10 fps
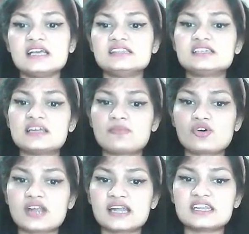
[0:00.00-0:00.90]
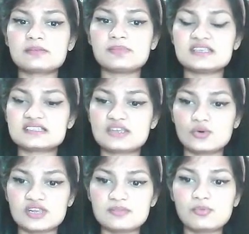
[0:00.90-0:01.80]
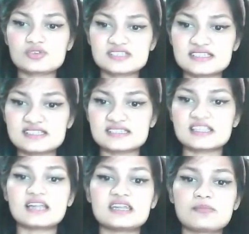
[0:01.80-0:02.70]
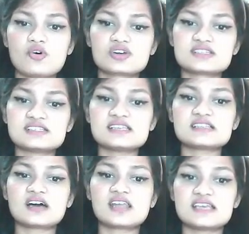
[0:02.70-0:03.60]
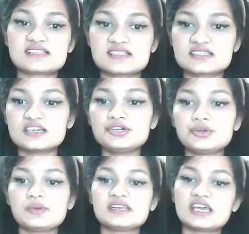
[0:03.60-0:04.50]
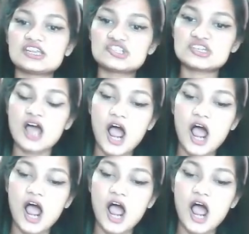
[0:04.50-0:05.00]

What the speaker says: the democratic peace theory posits that democracies are hesitant to engage in